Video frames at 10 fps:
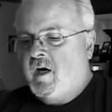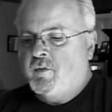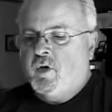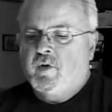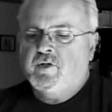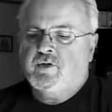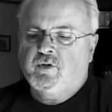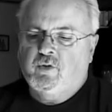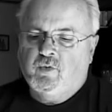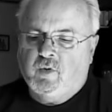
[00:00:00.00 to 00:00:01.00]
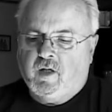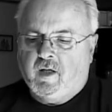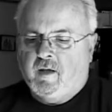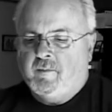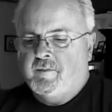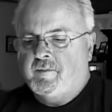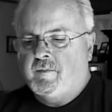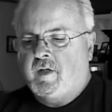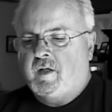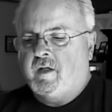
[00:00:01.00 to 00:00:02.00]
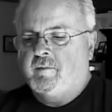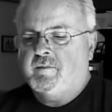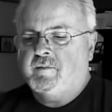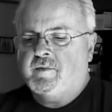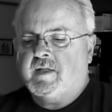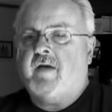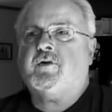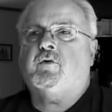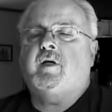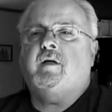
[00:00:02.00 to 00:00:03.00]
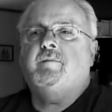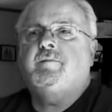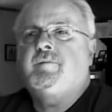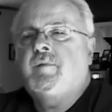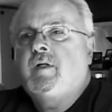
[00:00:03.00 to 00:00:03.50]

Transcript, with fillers: I'm going to um, uh, South Korea,